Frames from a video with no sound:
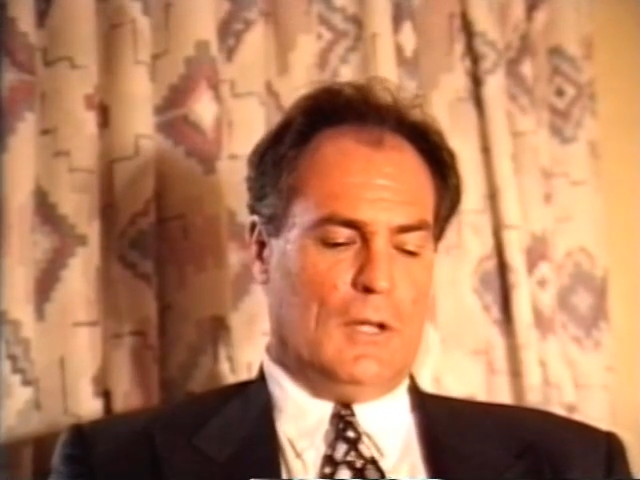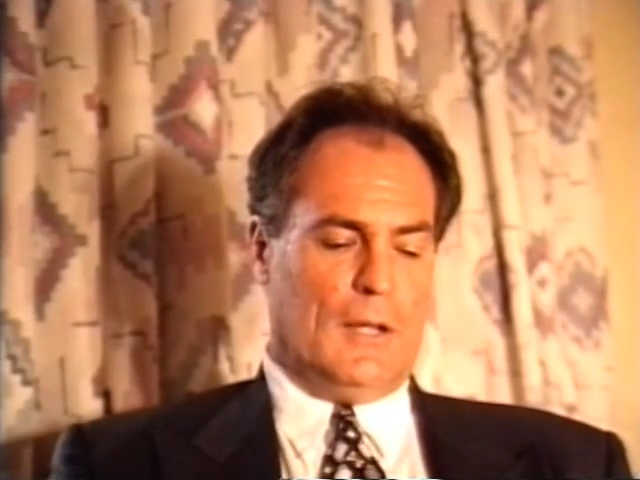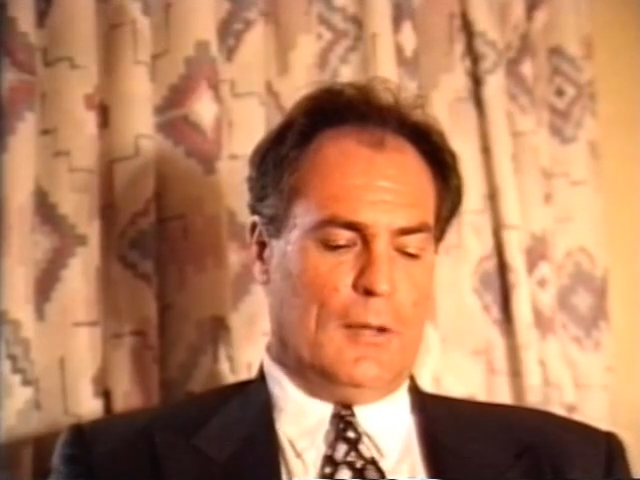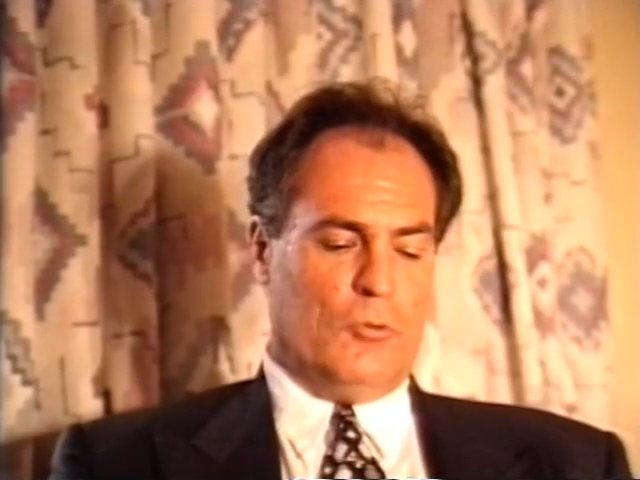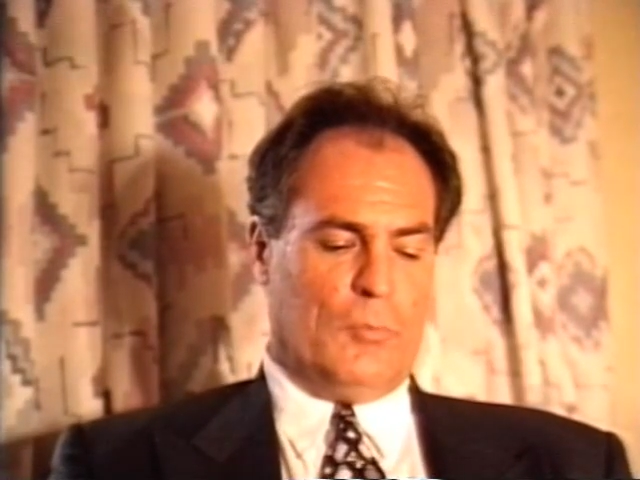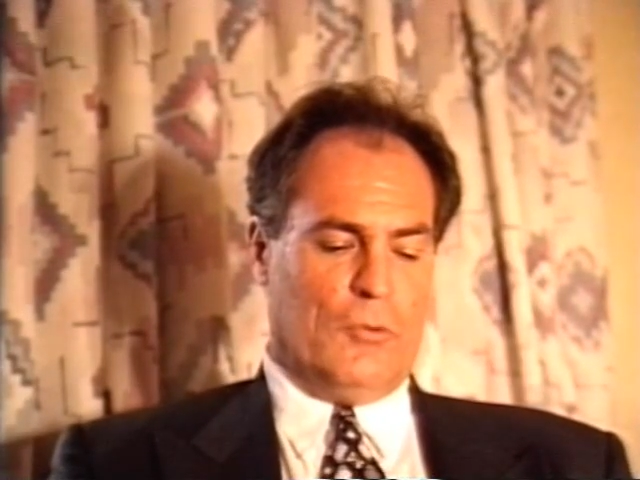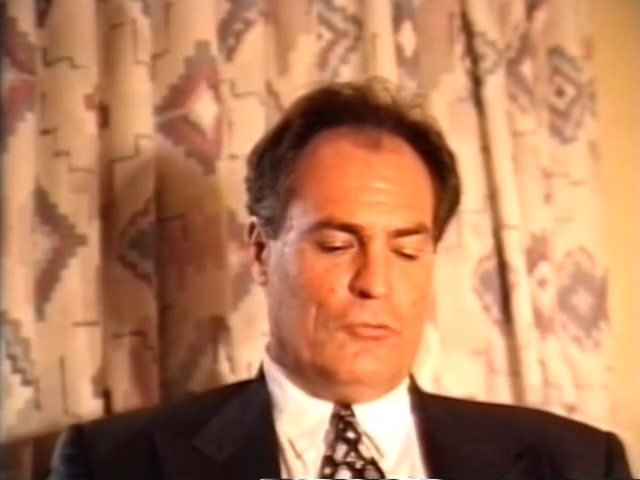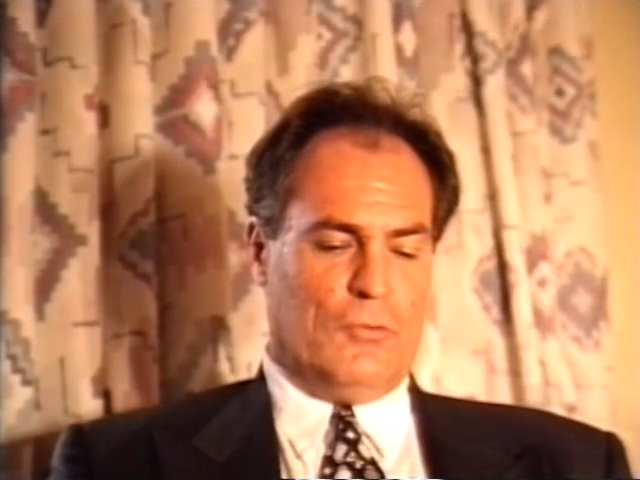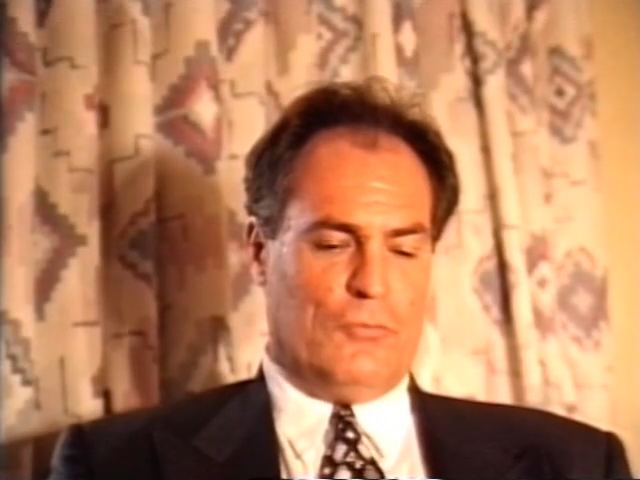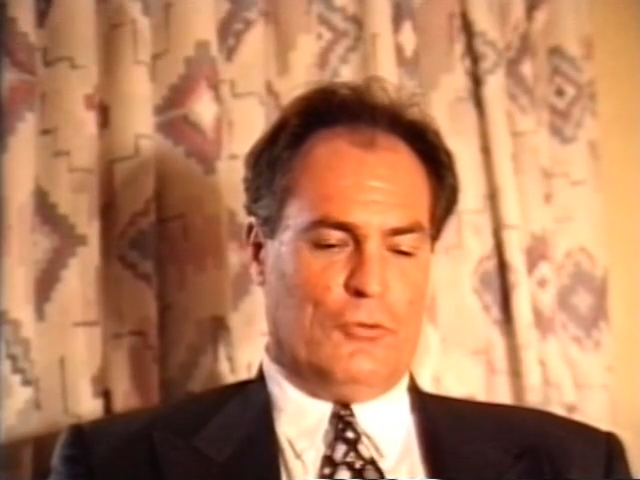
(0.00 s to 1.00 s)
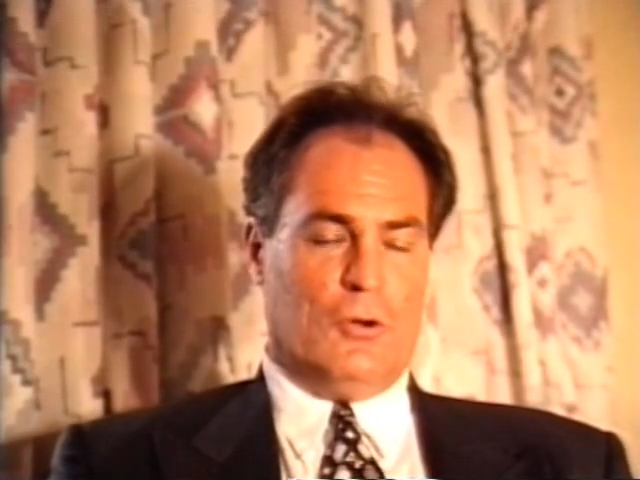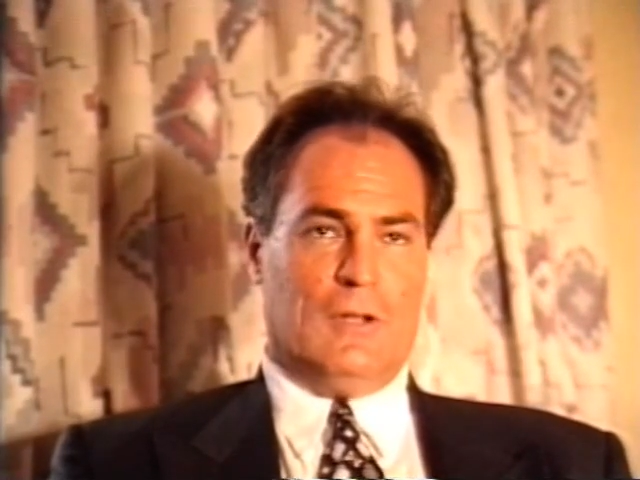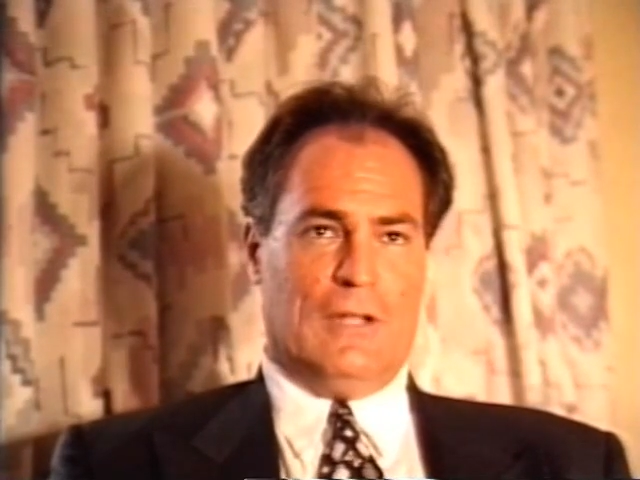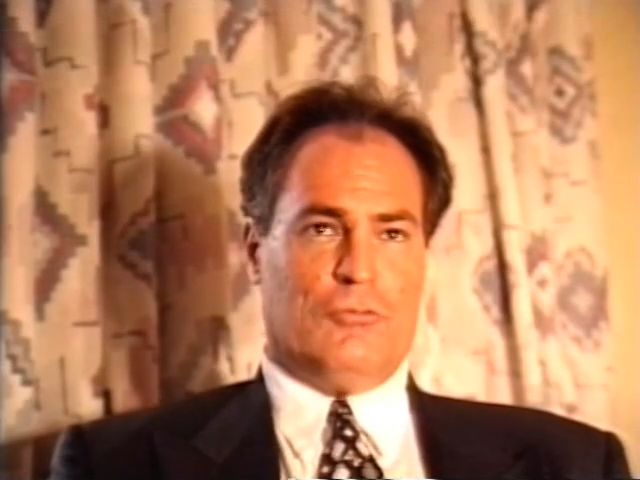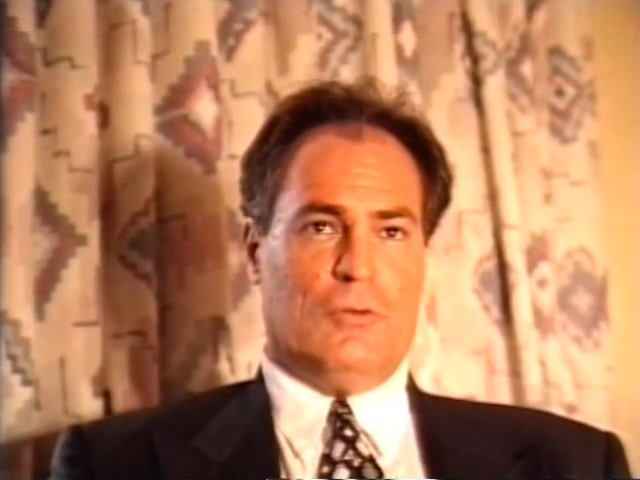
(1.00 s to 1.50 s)
I was supposed to
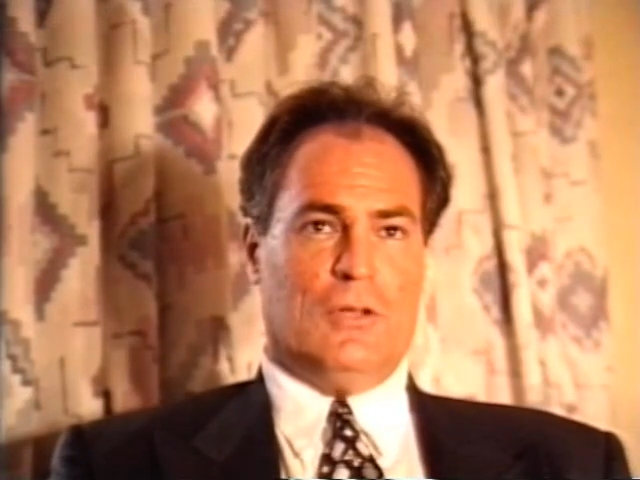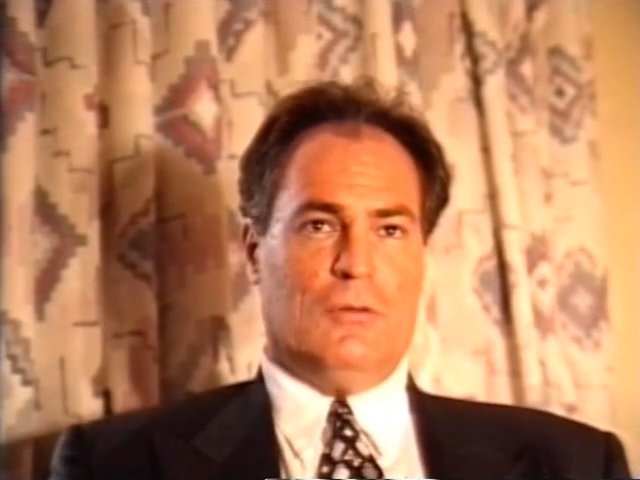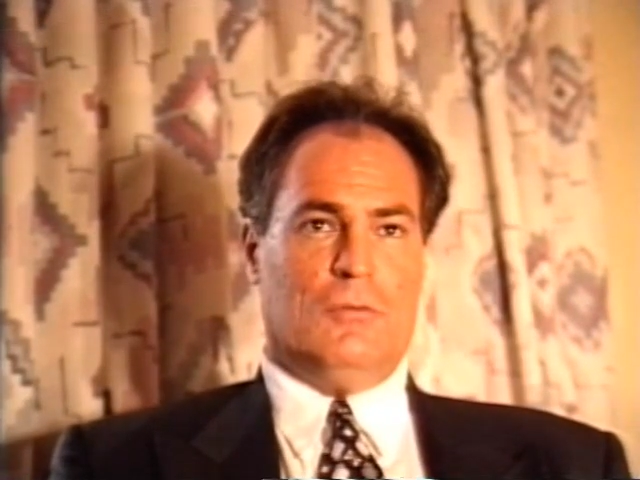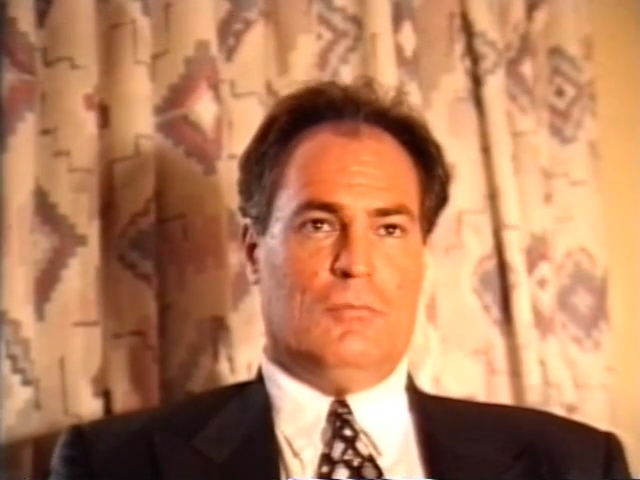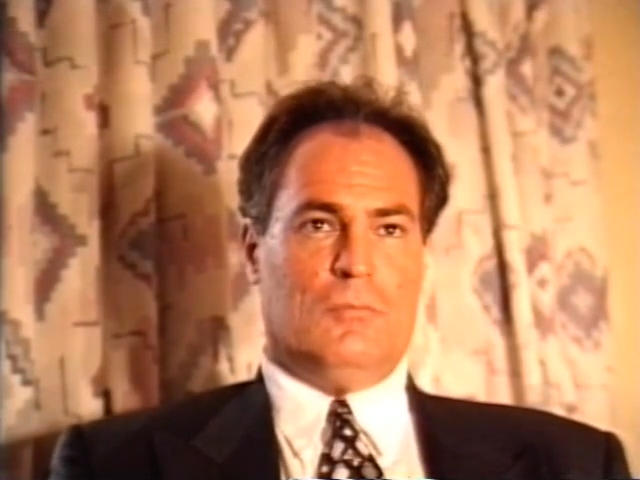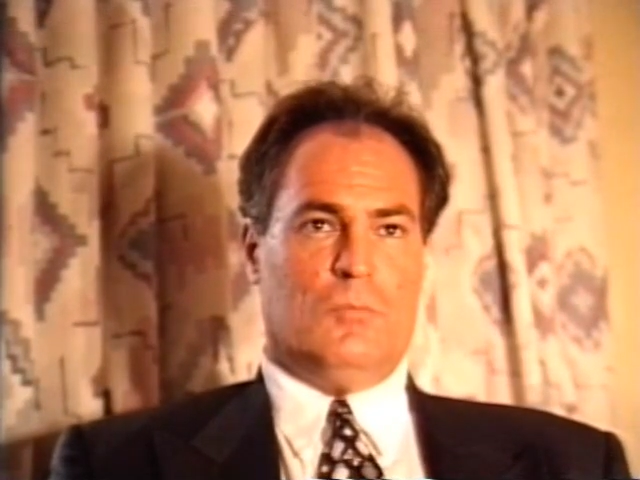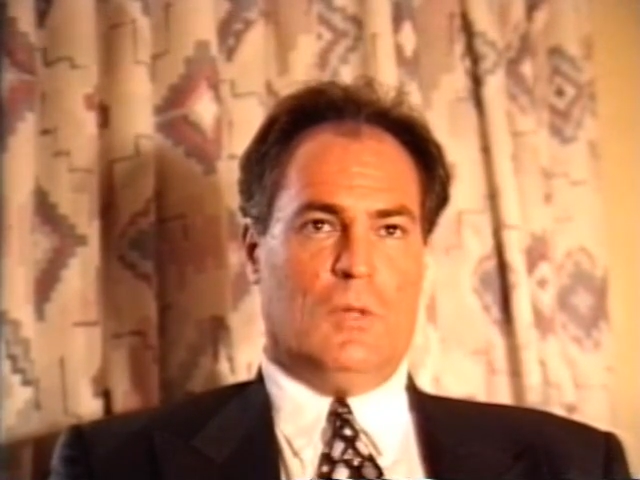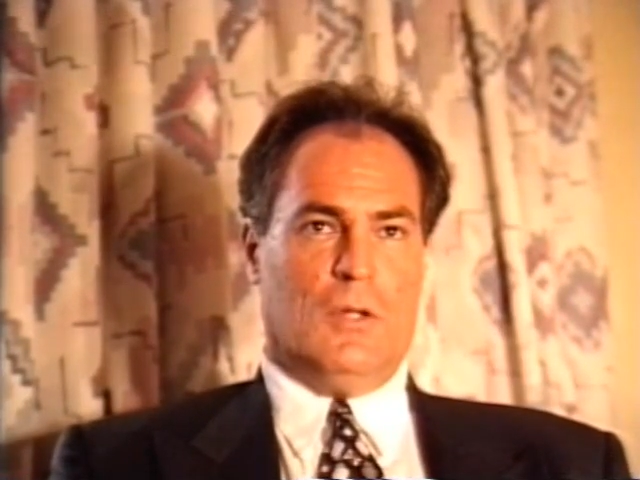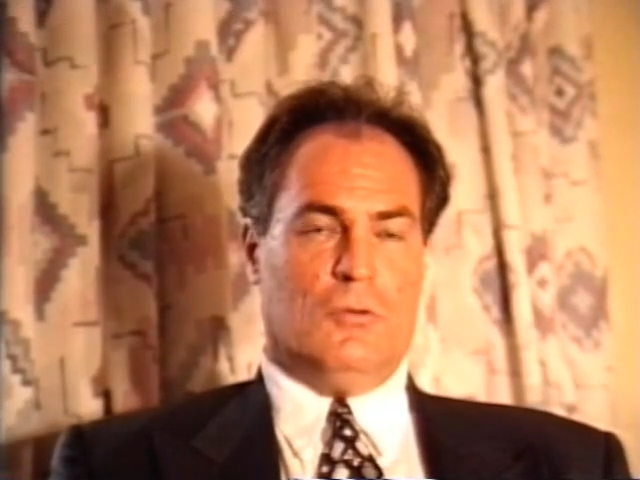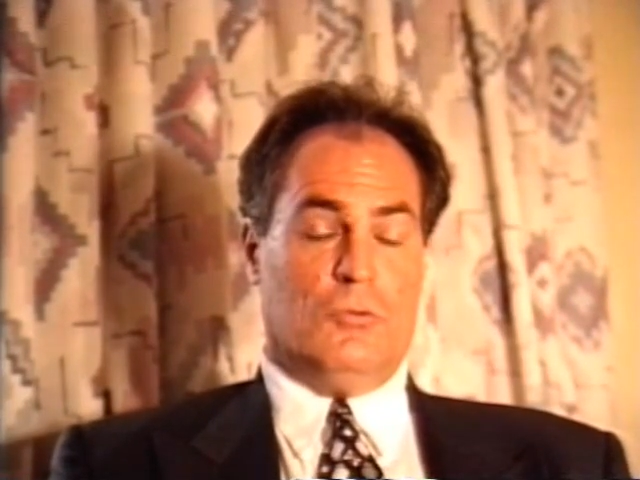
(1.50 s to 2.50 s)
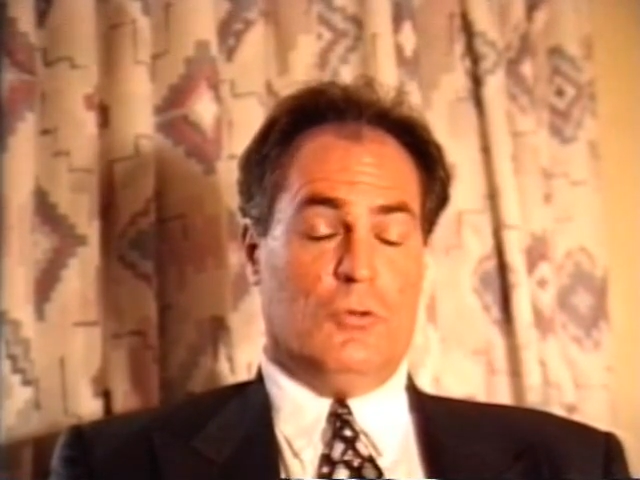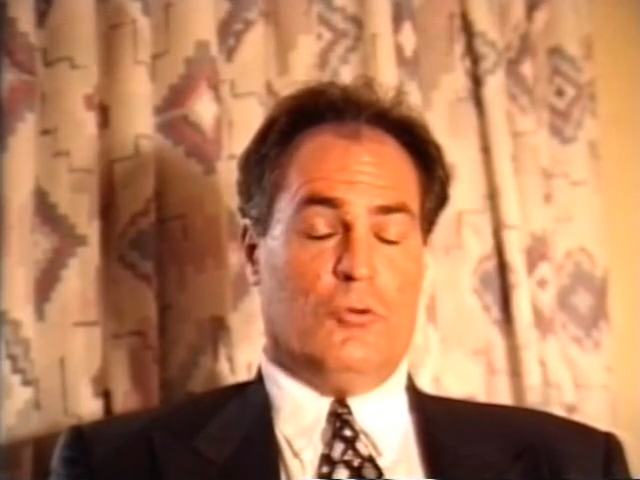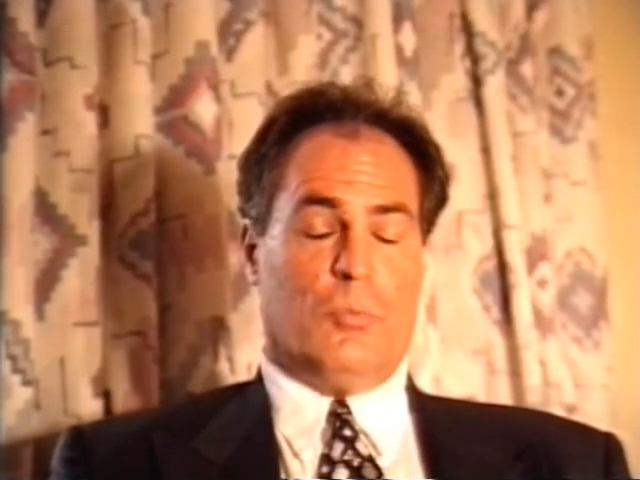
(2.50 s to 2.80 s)
start lecturing uh, two years